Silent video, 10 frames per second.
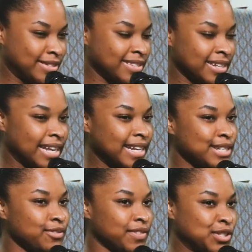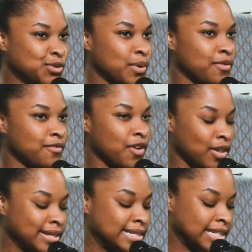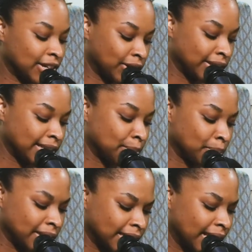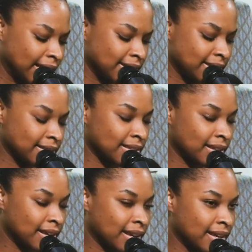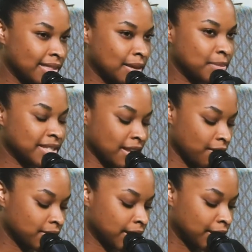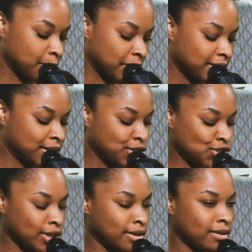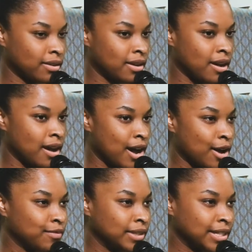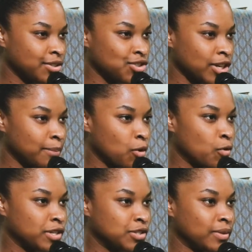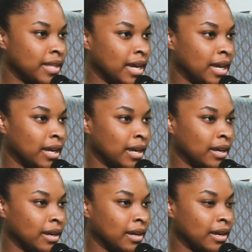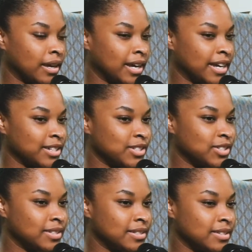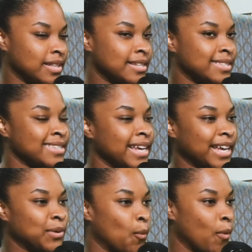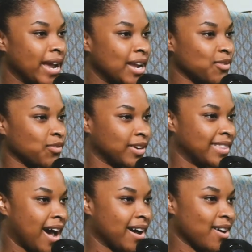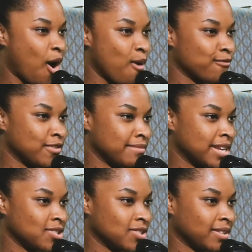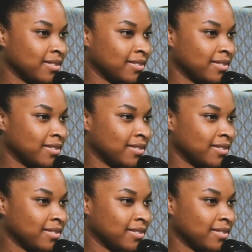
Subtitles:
an individual voluntarily place themselves in a position of leadership, or do they sit and wait for that confirmation?